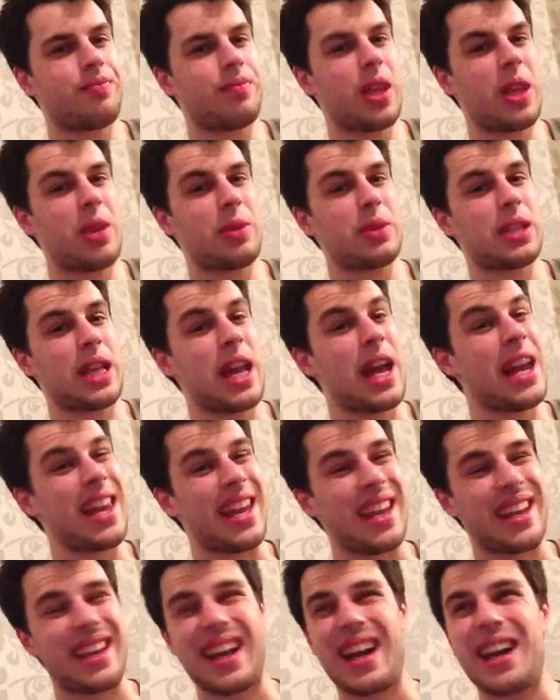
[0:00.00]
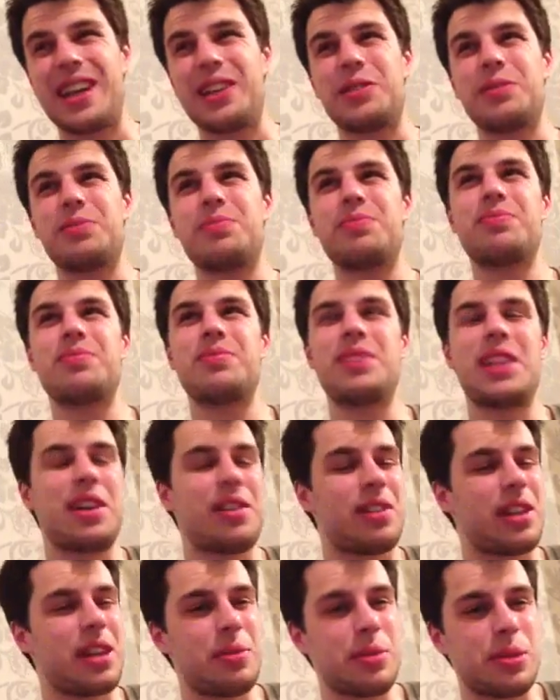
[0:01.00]
it was telling how
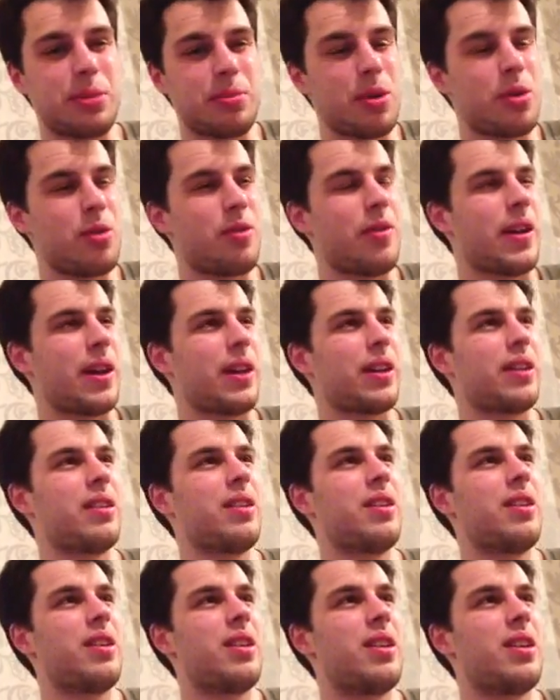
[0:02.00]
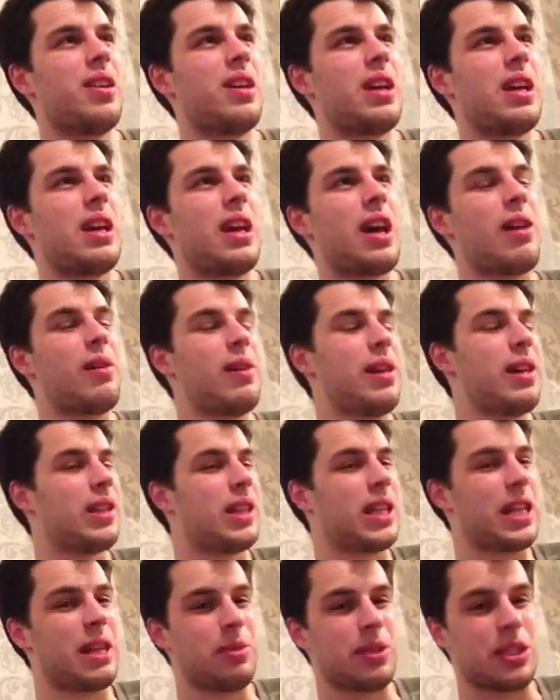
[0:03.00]
little he was moving, how little
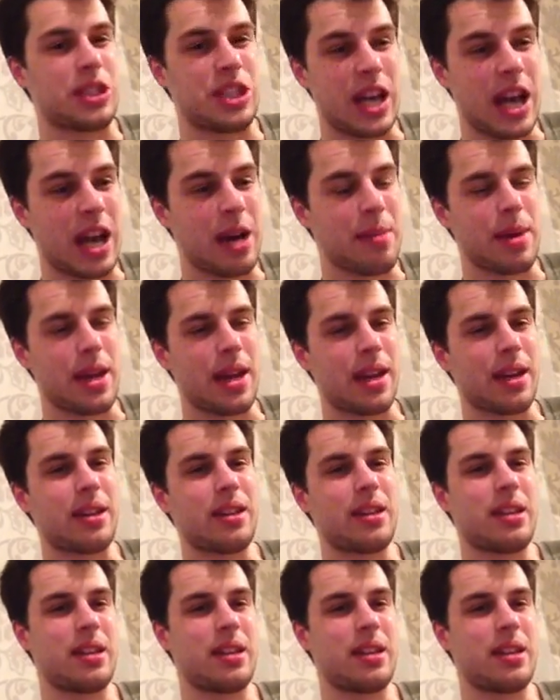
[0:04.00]
he was jabbing.